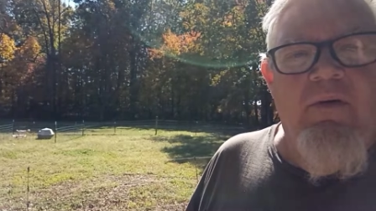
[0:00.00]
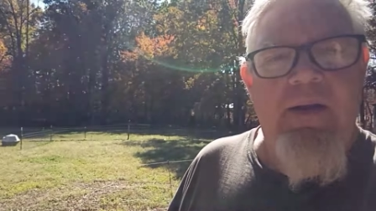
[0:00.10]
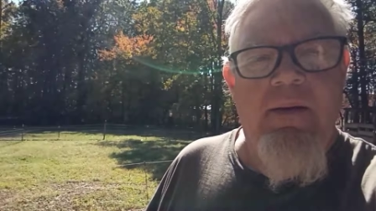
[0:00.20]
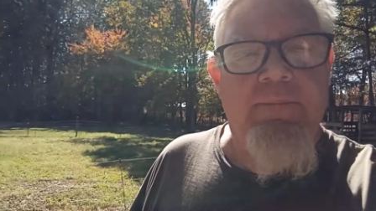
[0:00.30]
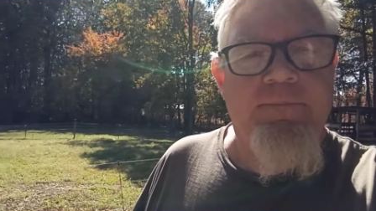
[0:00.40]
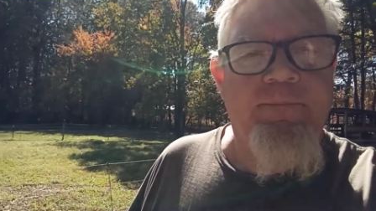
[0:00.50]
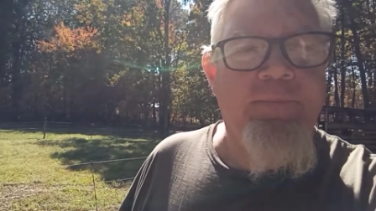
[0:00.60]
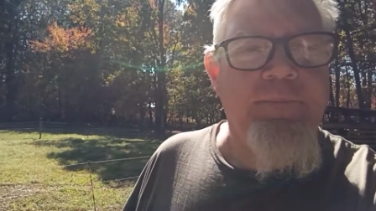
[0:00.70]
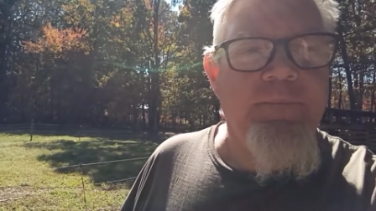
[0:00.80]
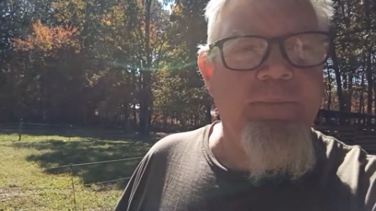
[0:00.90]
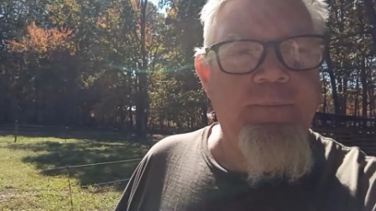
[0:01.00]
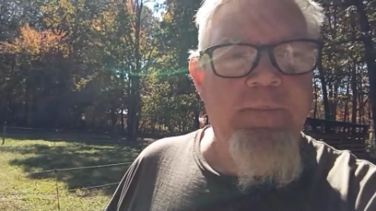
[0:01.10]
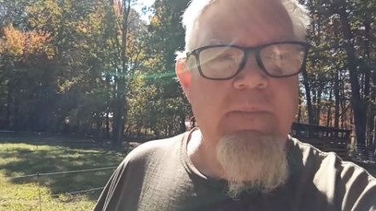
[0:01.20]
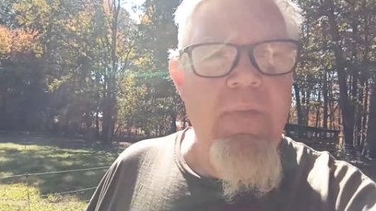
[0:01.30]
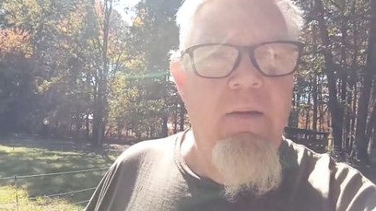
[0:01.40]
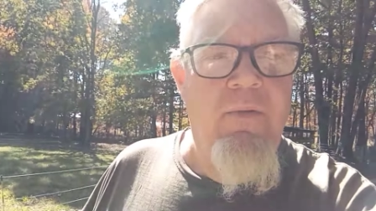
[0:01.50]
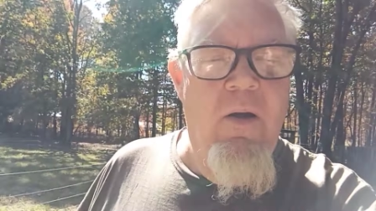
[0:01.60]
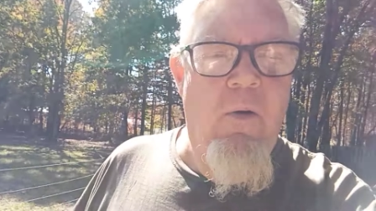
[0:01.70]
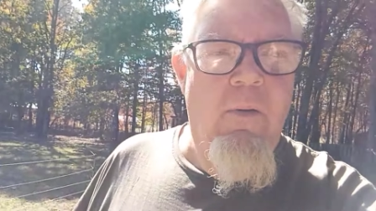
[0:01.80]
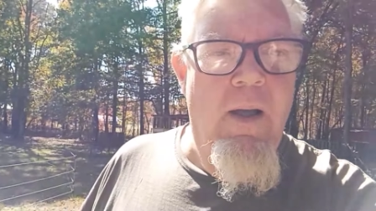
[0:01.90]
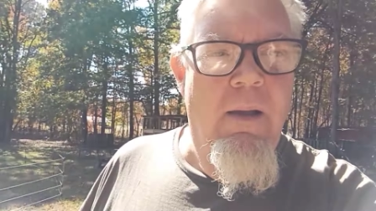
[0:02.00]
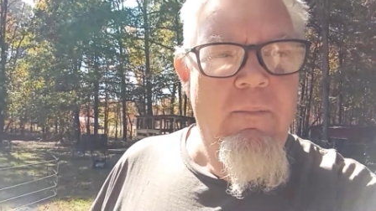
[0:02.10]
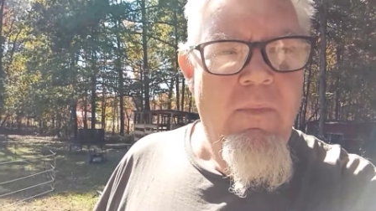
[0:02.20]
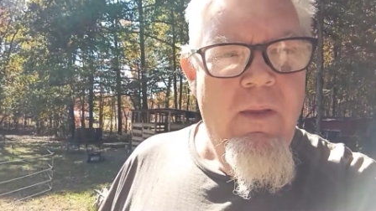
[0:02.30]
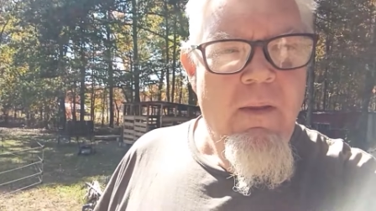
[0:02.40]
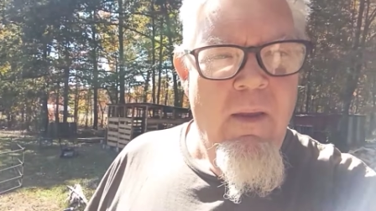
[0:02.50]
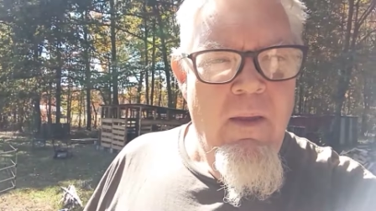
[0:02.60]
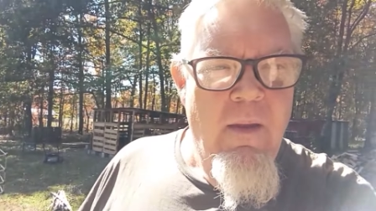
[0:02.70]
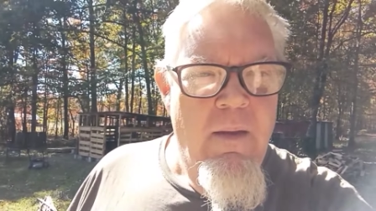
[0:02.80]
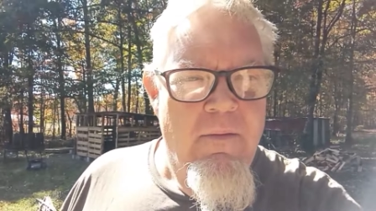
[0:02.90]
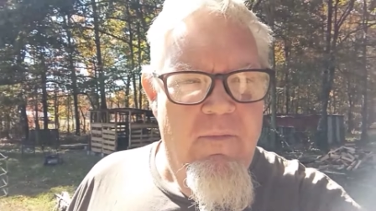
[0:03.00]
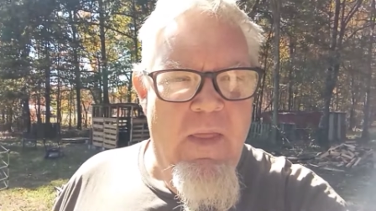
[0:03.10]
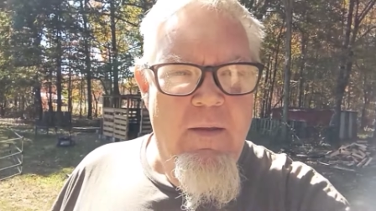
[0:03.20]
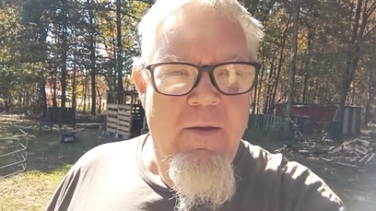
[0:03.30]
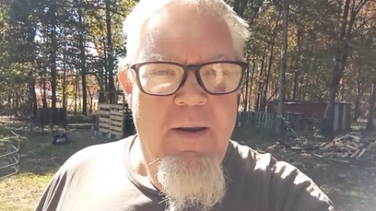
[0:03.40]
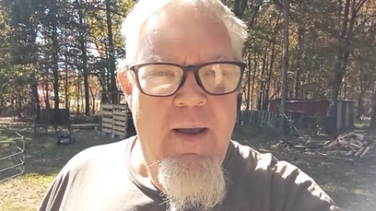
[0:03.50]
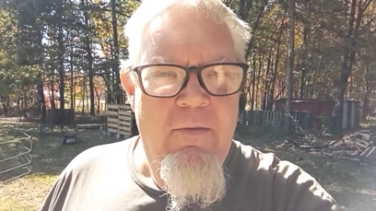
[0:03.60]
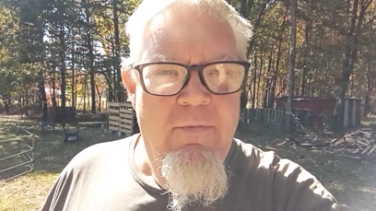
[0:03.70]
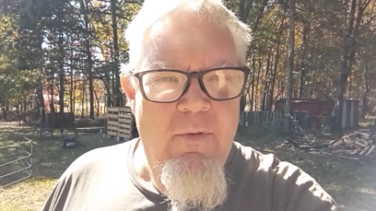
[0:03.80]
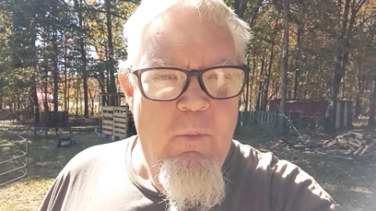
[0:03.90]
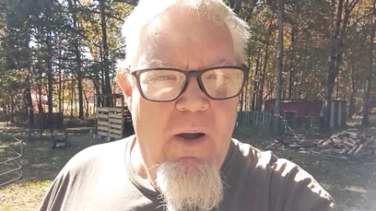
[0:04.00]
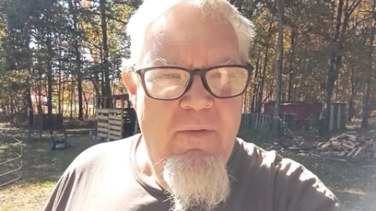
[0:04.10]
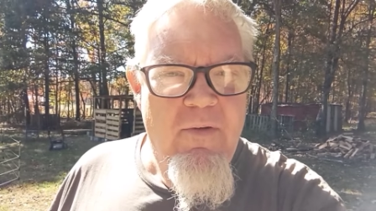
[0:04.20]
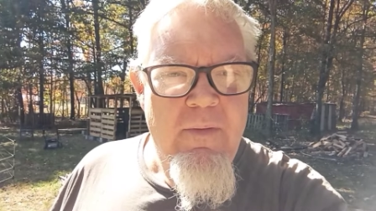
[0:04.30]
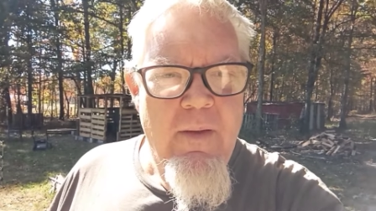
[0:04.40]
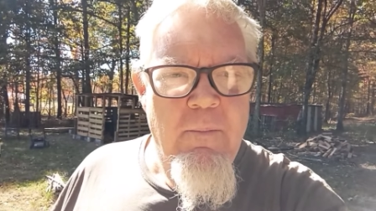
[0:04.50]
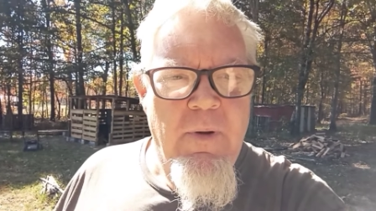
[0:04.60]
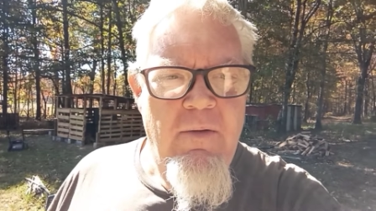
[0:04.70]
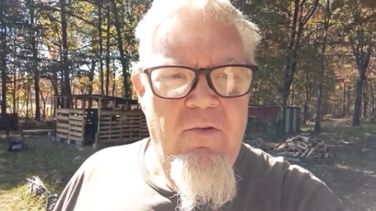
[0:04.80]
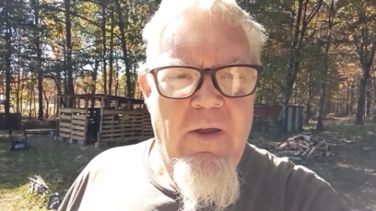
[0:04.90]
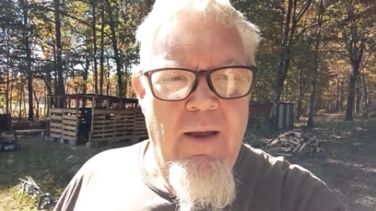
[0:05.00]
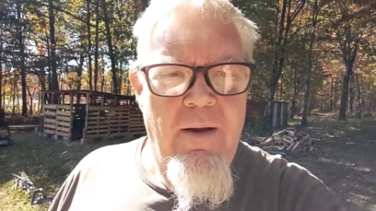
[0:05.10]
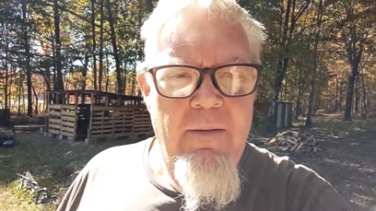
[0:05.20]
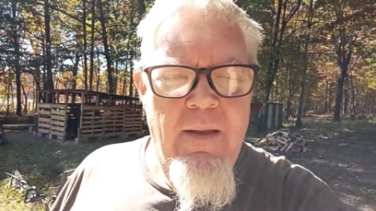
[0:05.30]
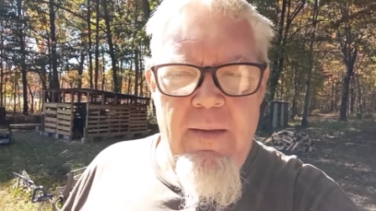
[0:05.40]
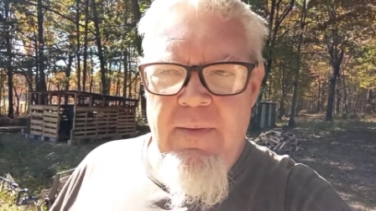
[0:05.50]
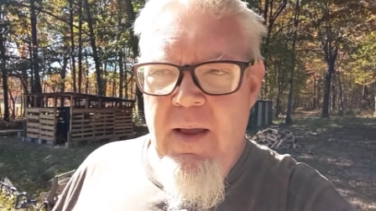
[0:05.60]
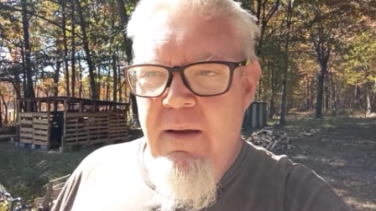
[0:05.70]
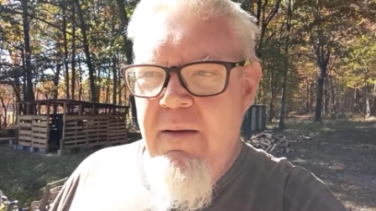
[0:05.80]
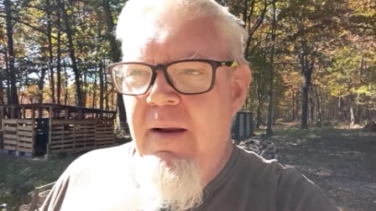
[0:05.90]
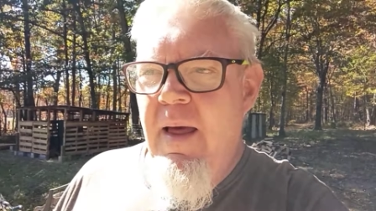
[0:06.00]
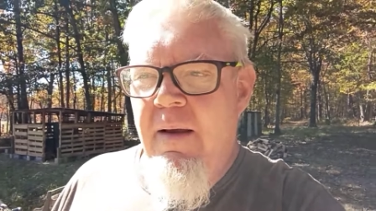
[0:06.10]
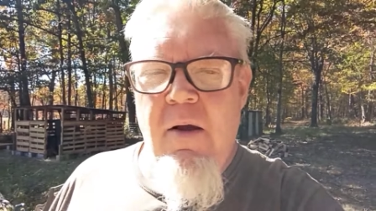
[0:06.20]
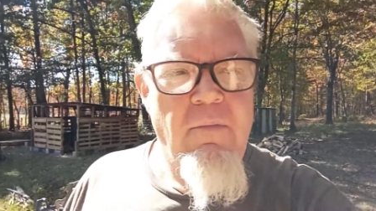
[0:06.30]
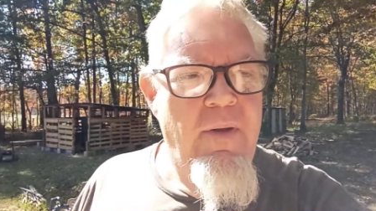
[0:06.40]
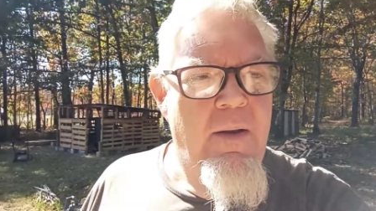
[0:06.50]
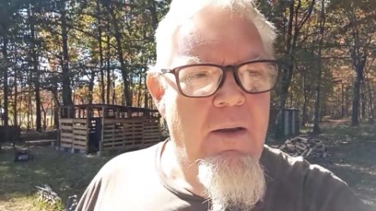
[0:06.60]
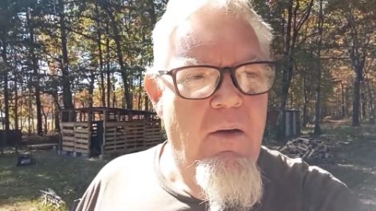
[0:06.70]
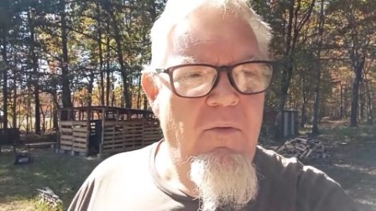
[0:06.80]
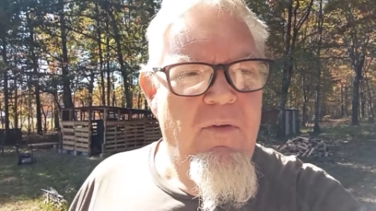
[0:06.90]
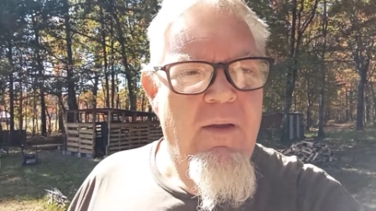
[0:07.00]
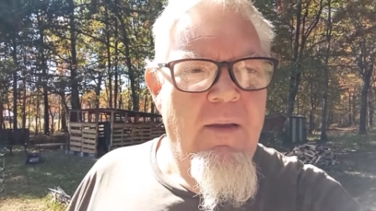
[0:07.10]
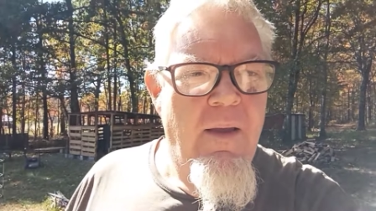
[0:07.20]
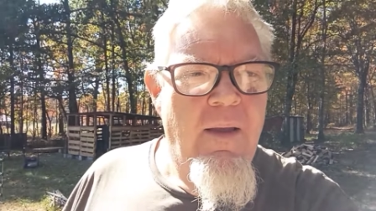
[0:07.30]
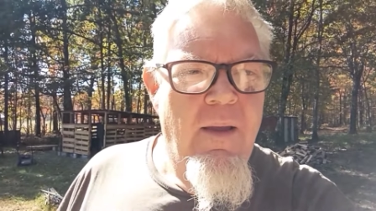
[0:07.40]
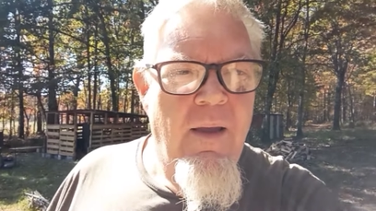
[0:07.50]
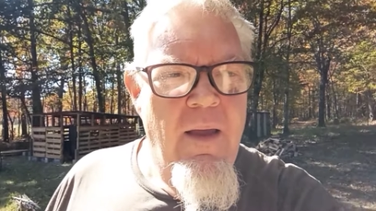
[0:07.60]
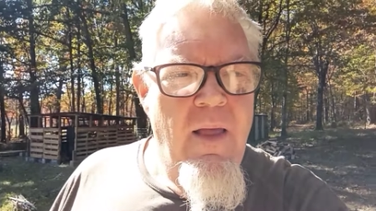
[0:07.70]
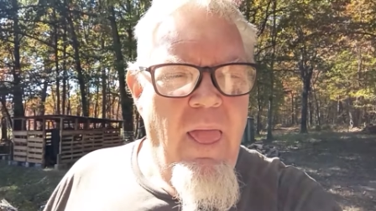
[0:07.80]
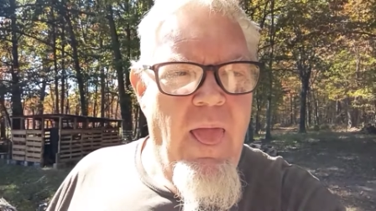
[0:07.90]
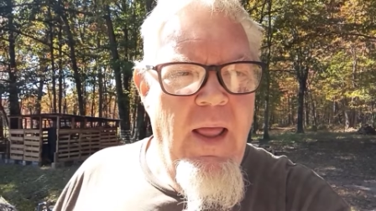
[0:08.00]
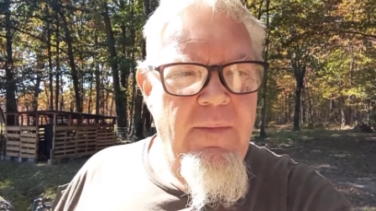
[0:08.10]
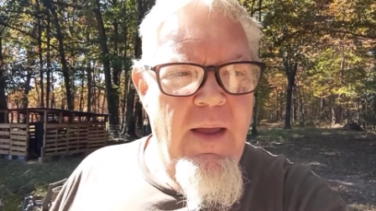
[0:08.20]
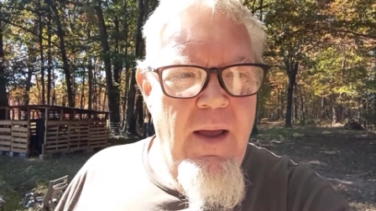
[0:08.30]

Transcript: it. So just thank you guys for watching. Please share and like our videos. And